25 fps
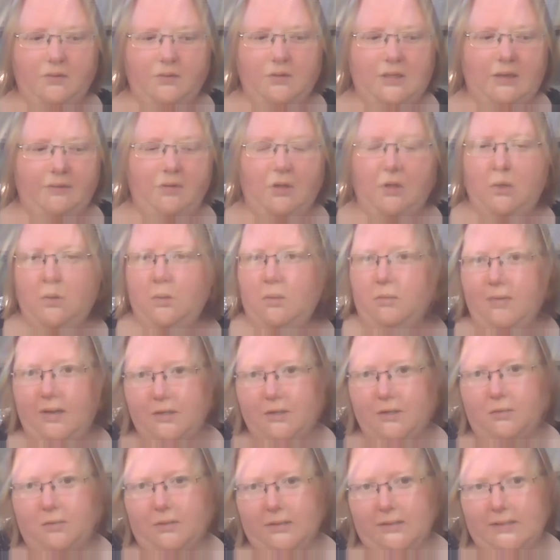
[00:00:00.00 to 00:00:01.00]
giving you a rent
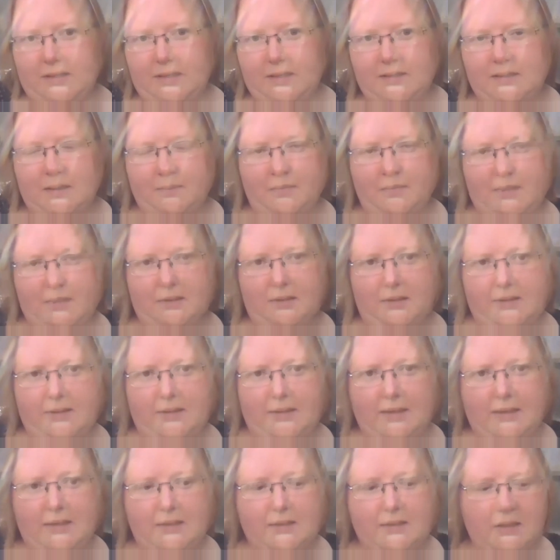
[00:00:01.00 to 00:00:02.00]
holiday or something like
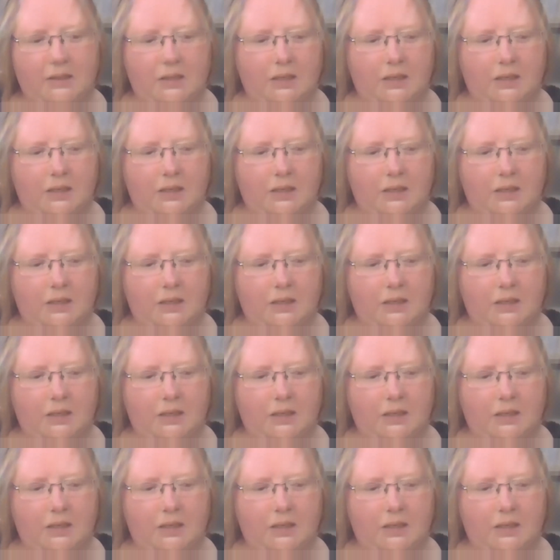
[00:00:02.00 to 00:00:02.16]
that.